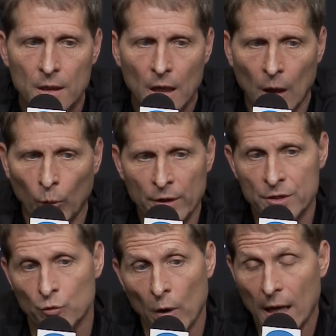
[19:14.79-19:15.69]
Um, we
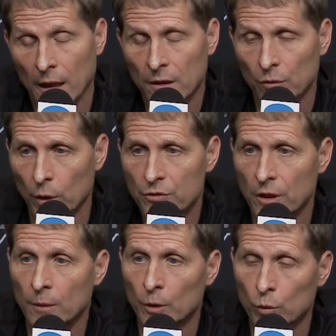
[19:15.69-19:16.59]
just ran into a
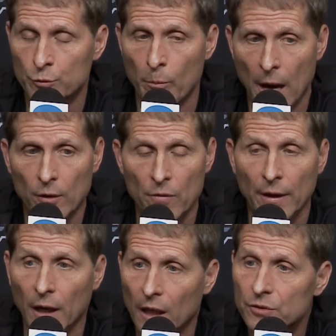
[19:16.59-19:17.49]
team that was better
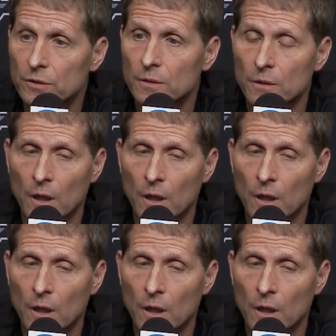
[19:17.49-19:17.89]
than us.